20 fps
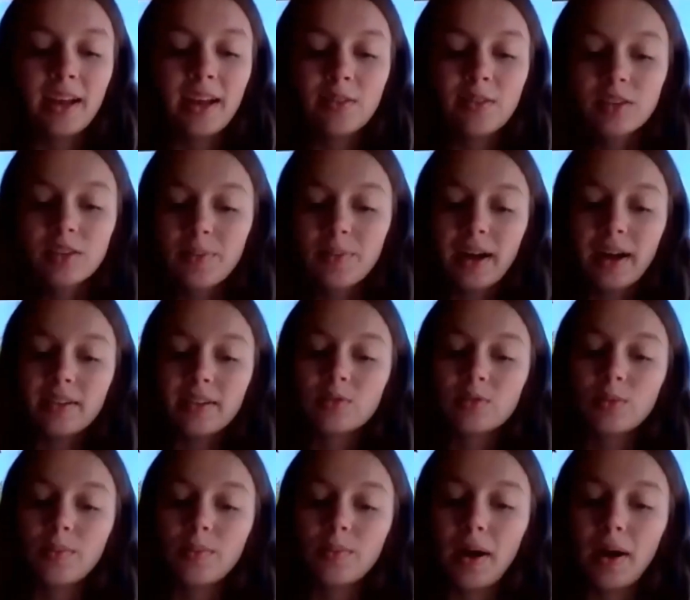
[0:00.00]
In
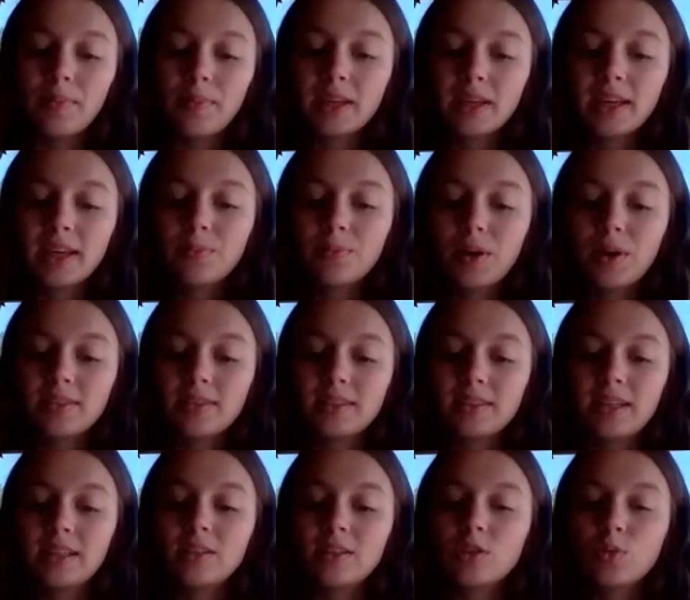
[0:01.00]
response, Republican
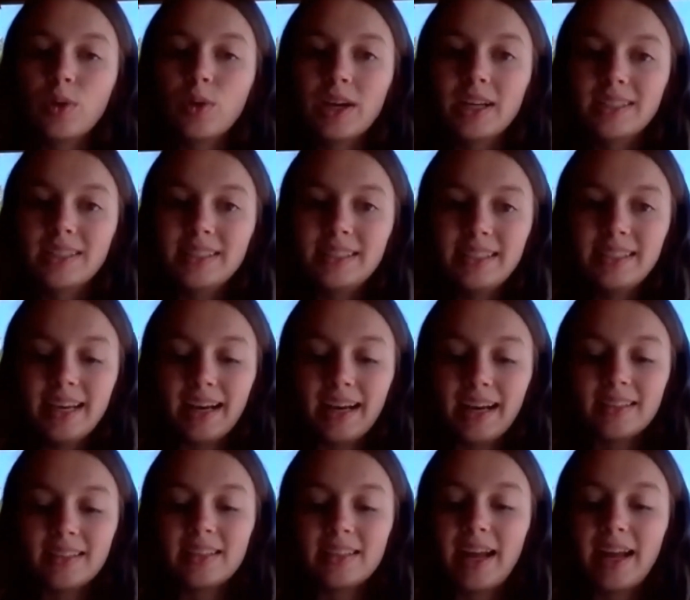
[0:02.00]
President Dwight D.
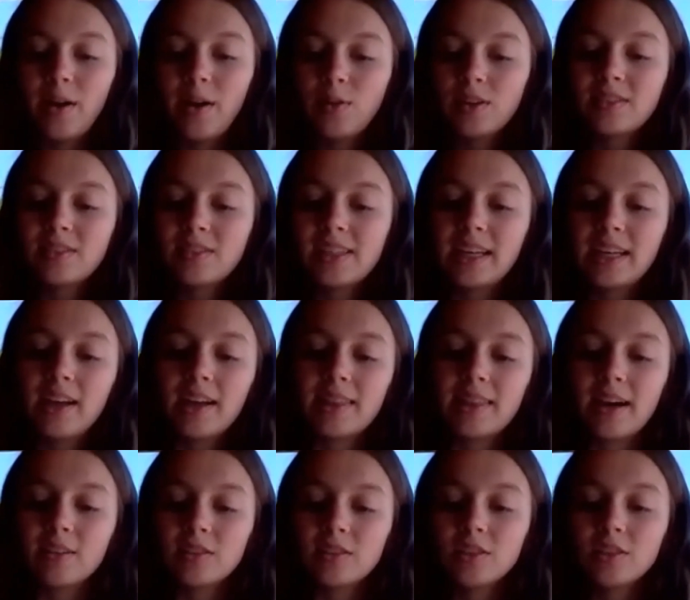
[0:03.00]
Eisenhower sent
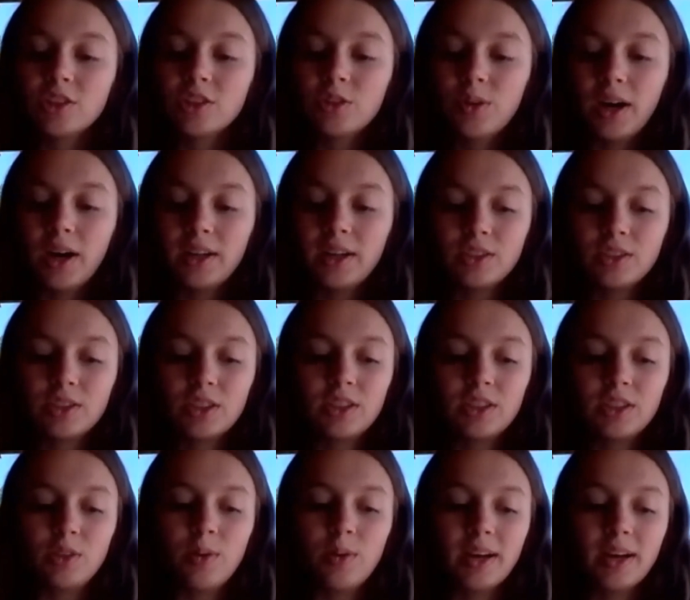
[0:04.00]
1,200
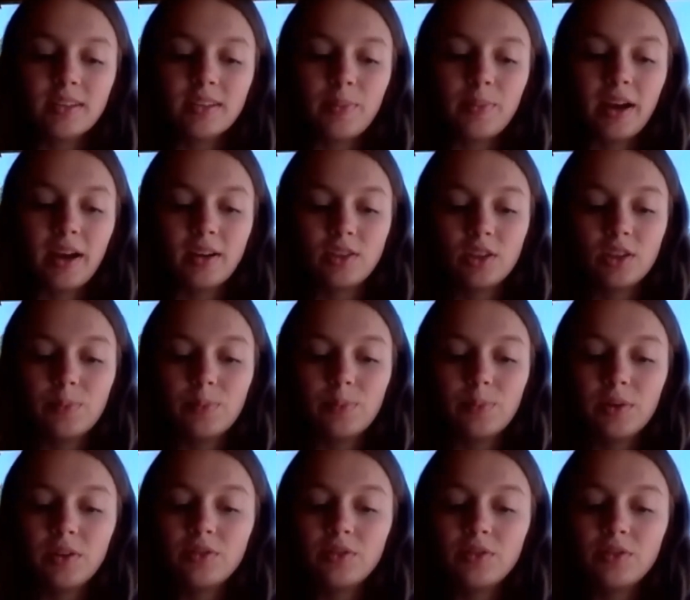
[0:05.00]
U.S.
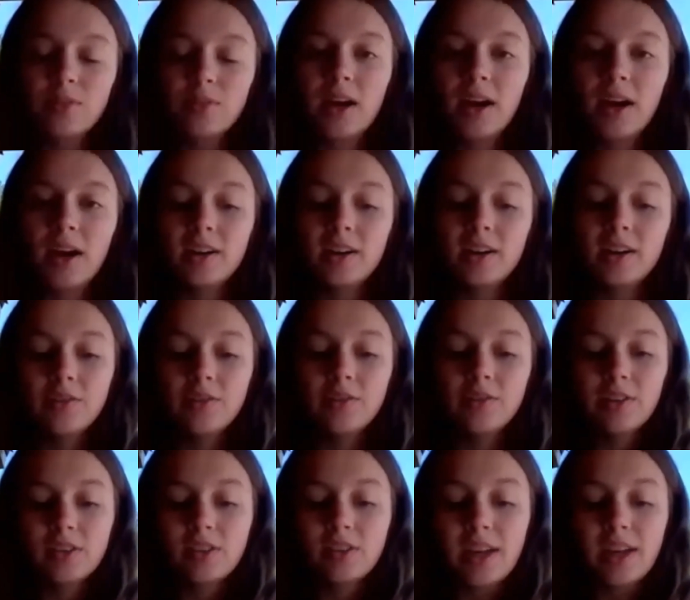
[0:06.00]
paratroopers from the
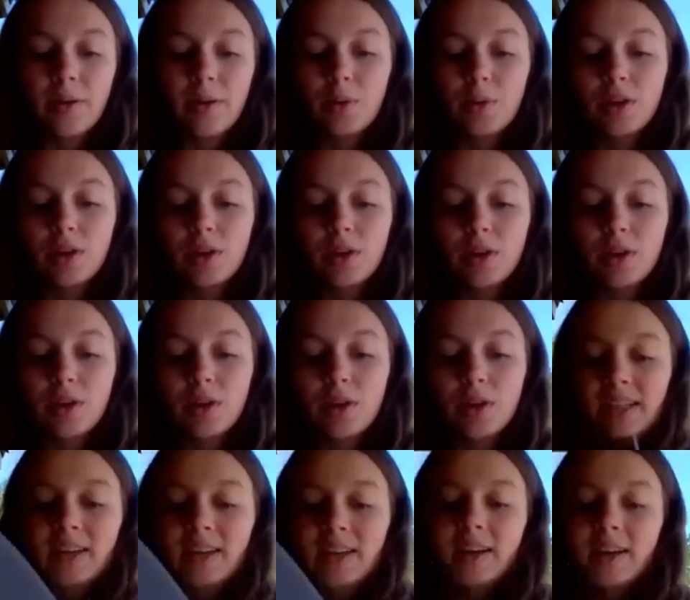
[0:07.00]
101st Airborne
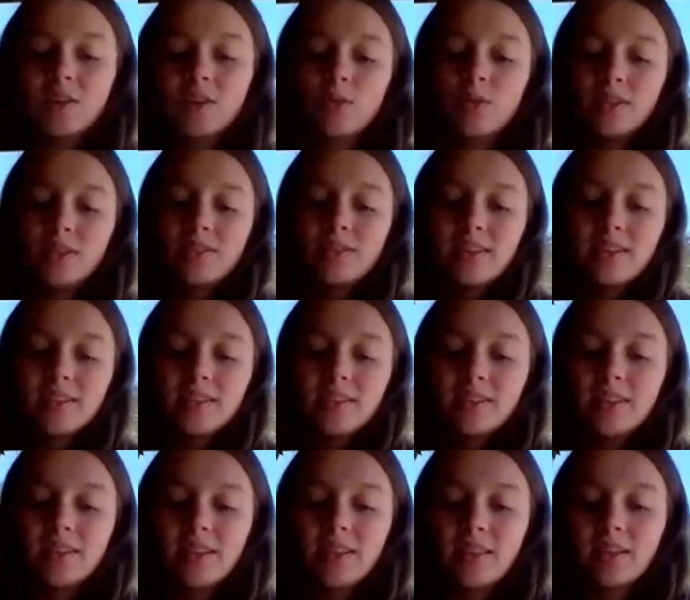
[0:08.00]
Division to
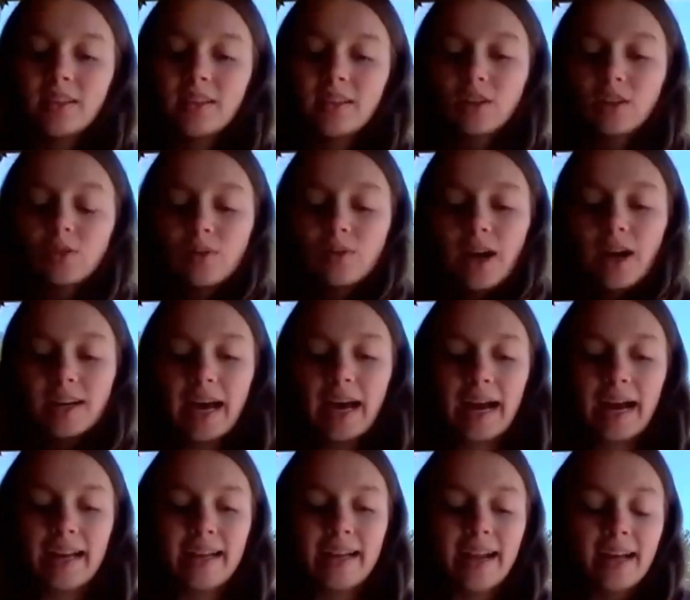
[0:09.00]
assist the Little Rock
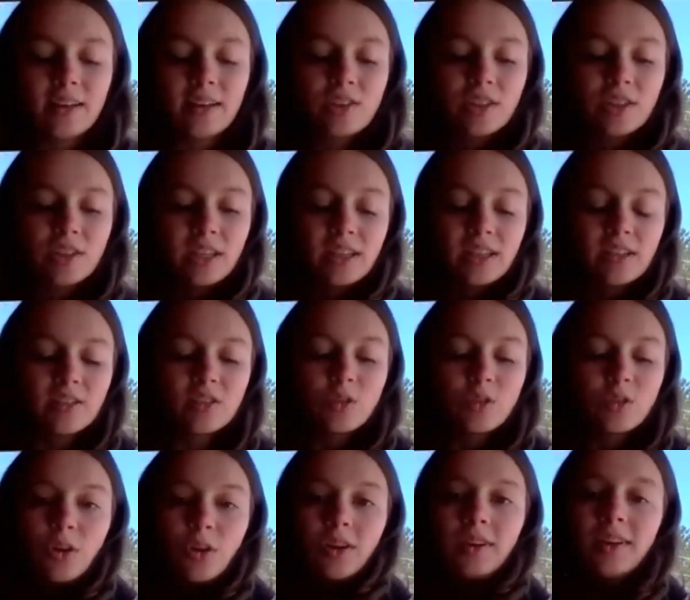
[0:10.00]
Nine in entering the
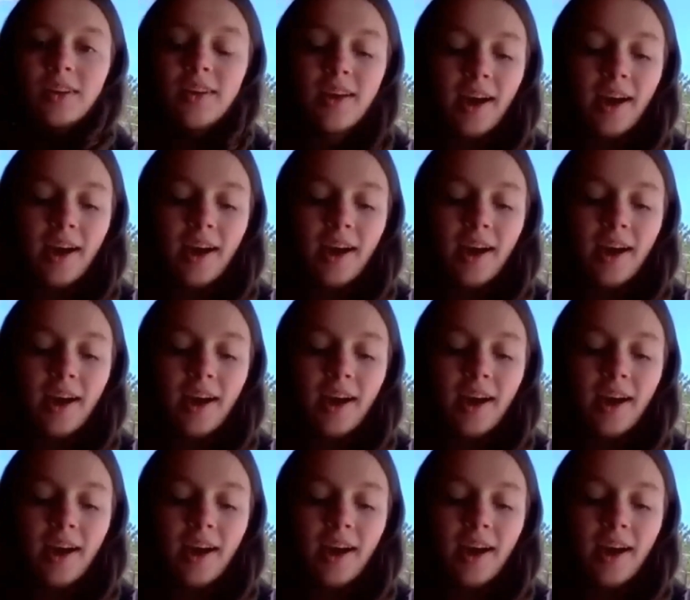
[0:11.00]
school.